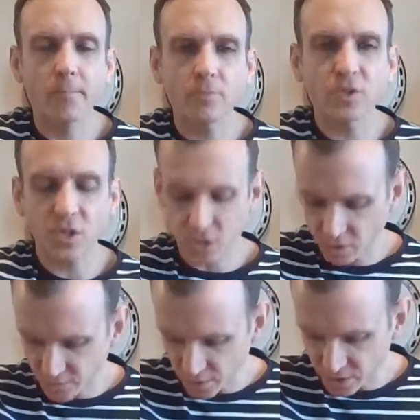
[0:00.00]
Just
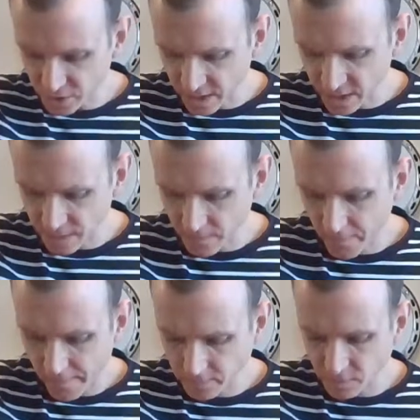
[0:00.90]
those 4 strings. You
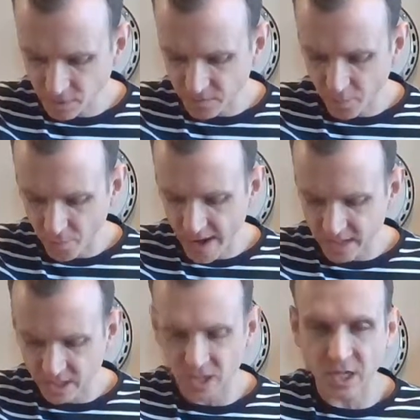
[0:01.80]
have to
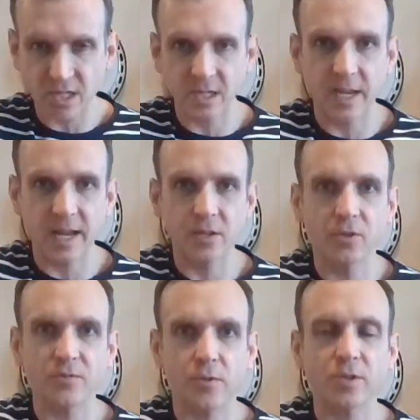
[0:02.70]
practice just getting
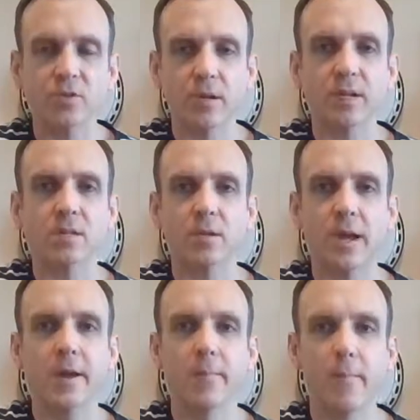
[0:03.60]
those 4 strings, okay?